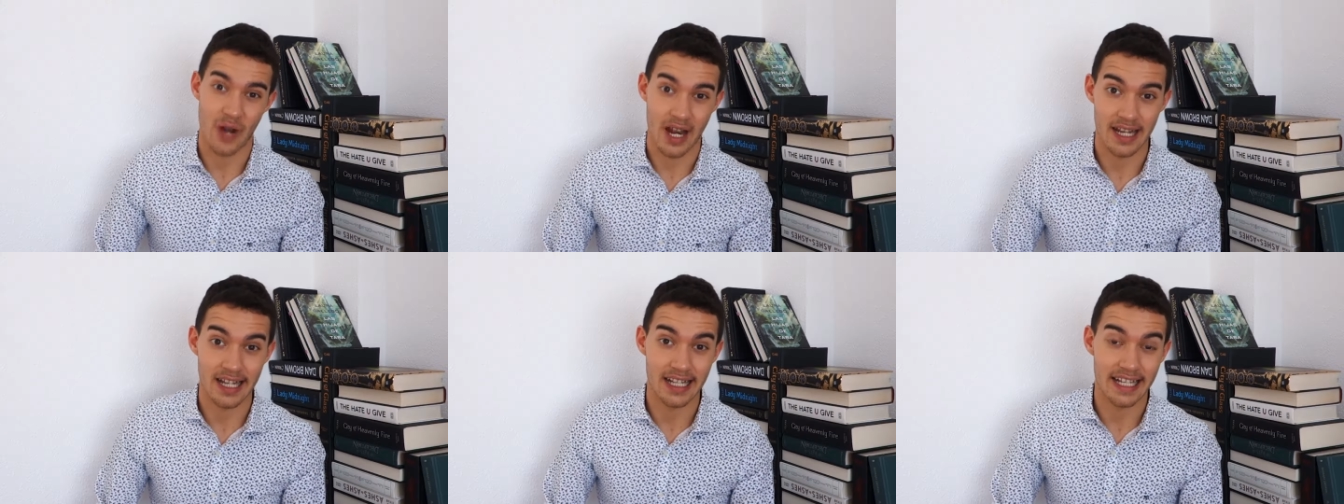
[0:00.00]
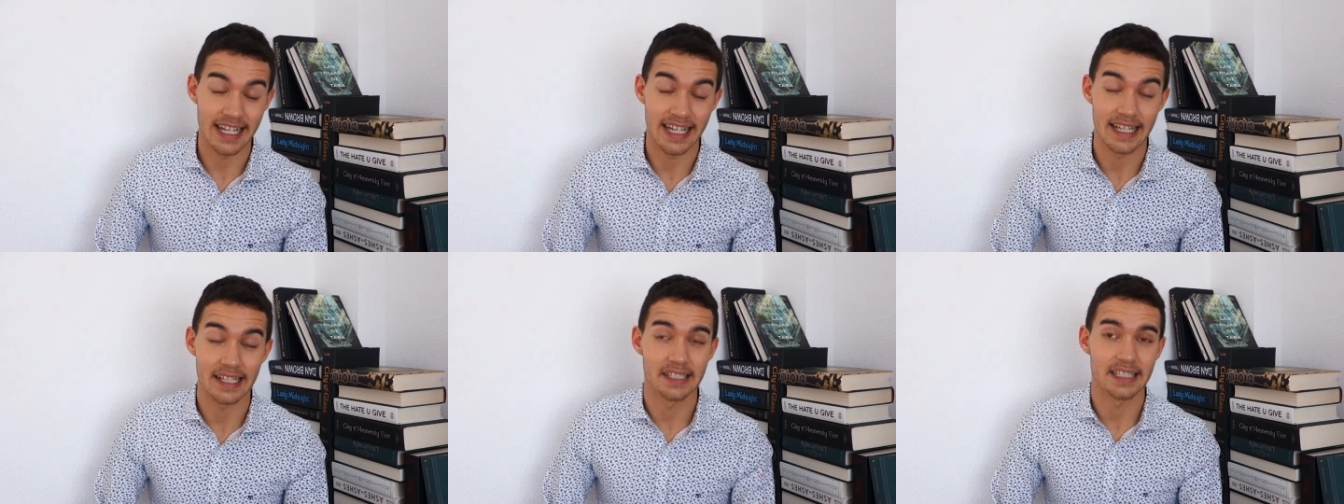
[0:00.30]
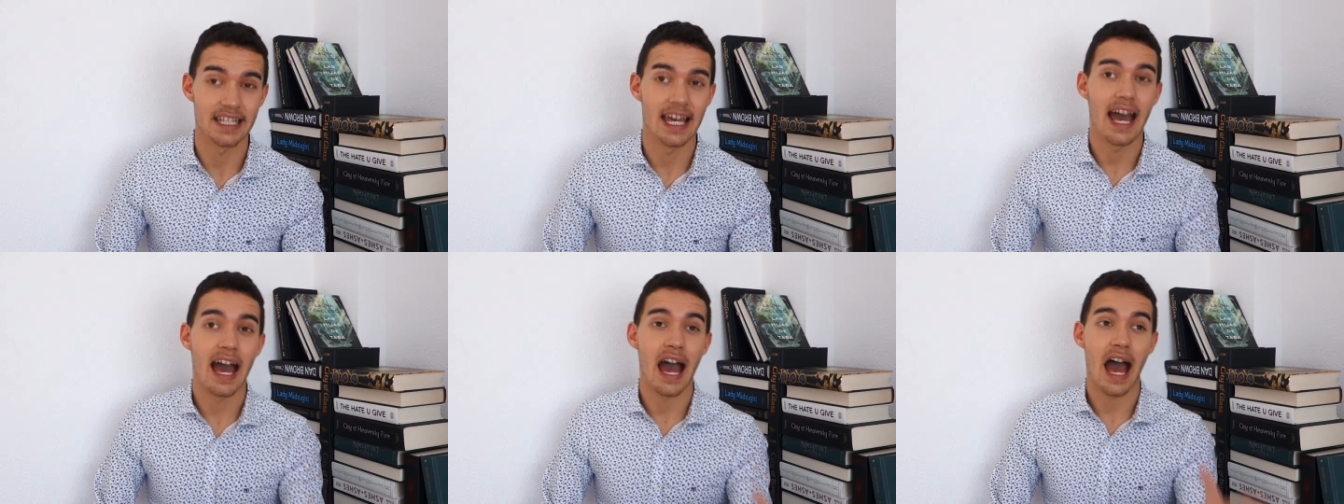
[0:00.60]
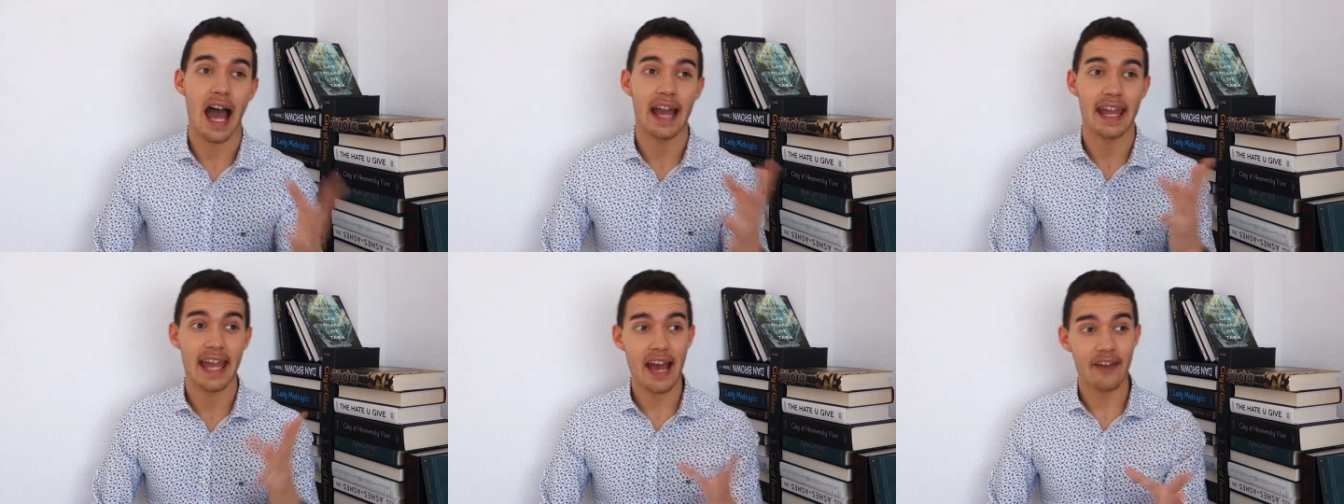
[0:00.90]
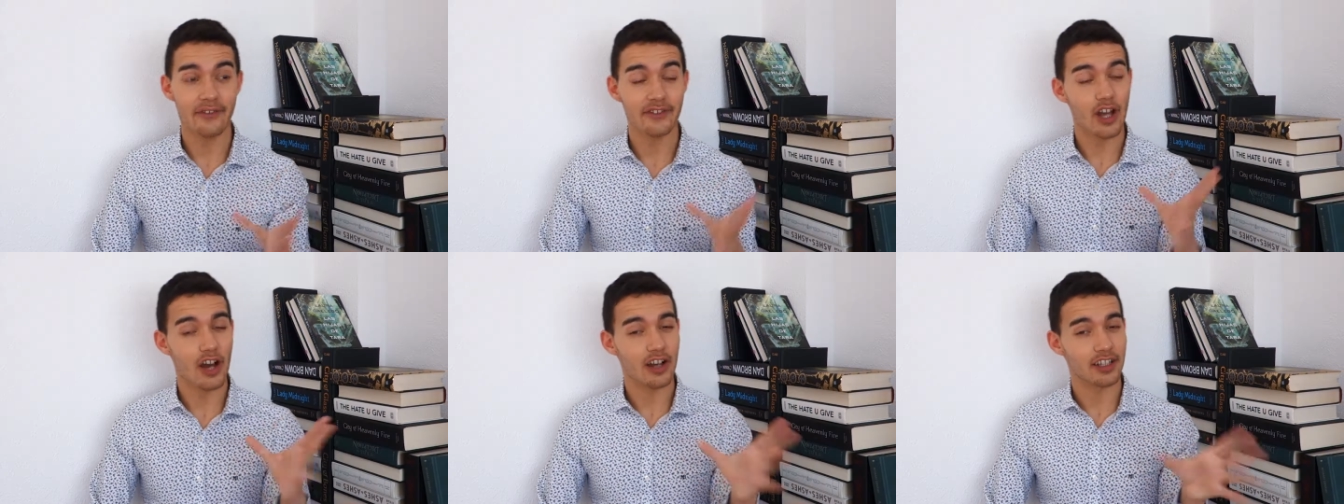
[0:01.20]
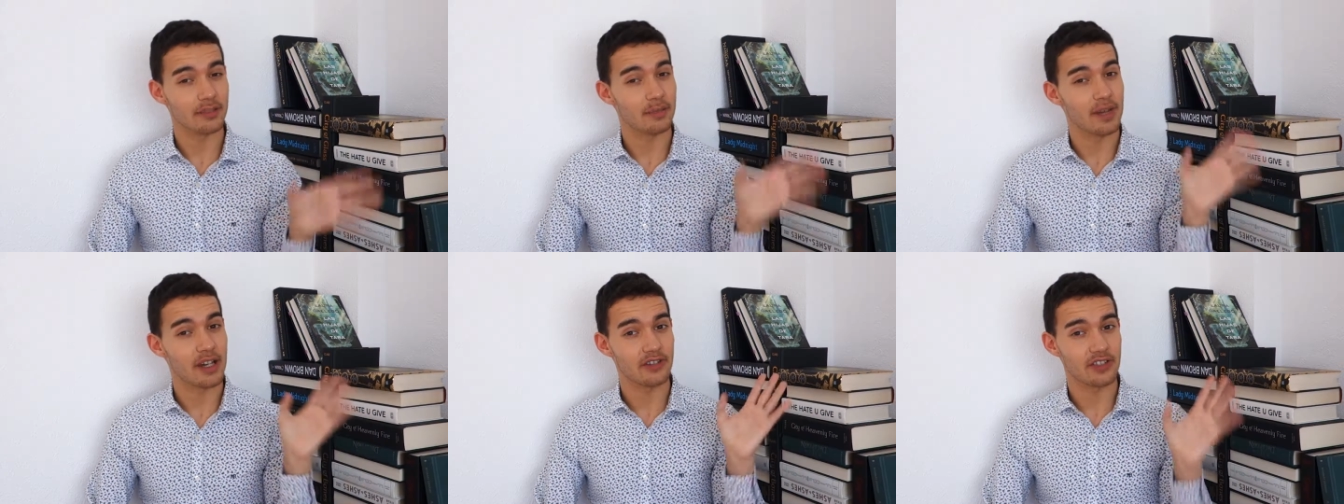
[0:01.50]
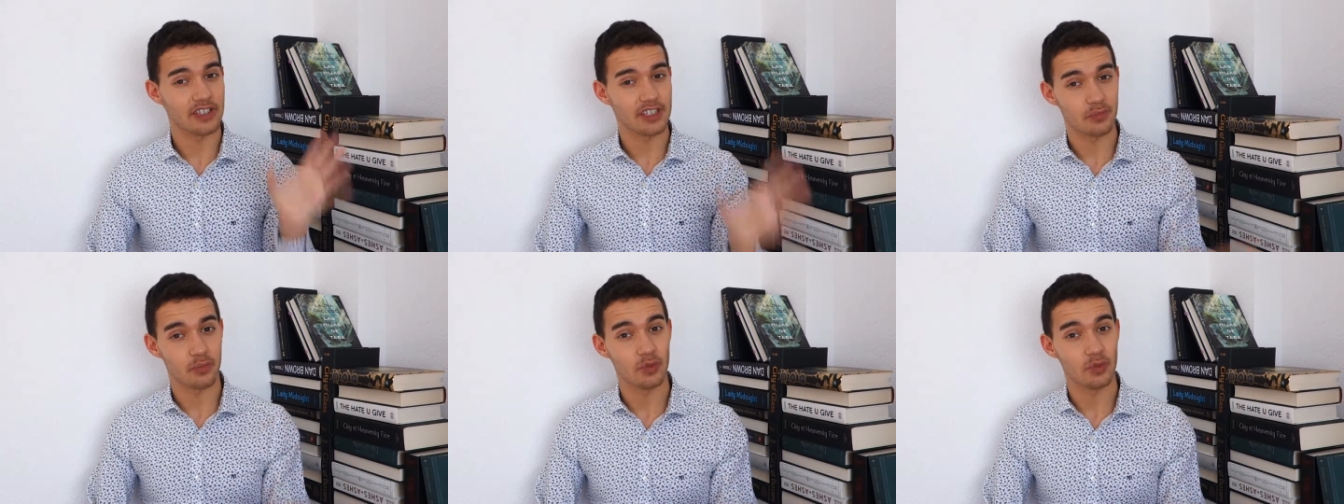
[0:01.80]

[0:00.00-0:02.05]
Renegades. I have talked about this